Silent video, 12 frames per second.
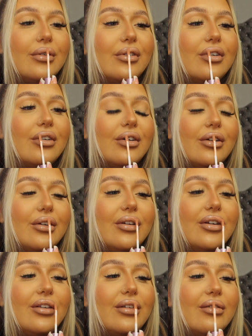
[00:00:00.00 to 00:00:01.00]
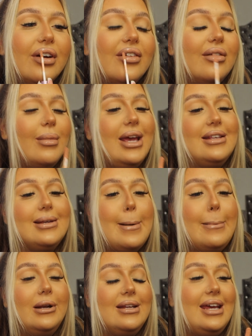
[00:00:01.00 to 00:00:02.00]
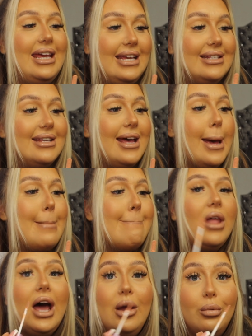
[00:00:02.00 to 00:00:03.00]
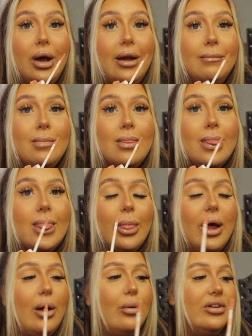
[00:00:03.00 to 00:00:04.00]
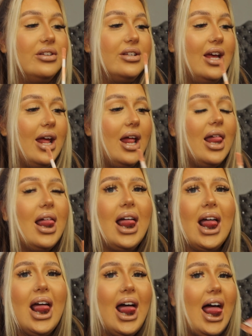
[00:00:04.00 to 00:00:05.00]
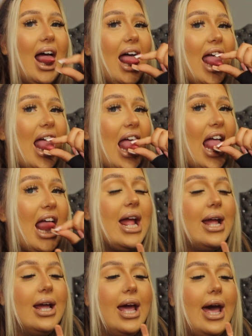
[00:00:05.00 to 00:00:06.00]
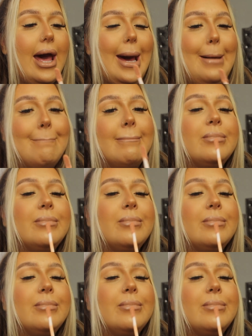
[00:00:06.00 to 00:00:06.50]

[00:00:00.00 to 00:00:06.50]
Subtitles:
Oh my God, it smells amazing. I want to eat it. I won't, but I want to. I've got a hair.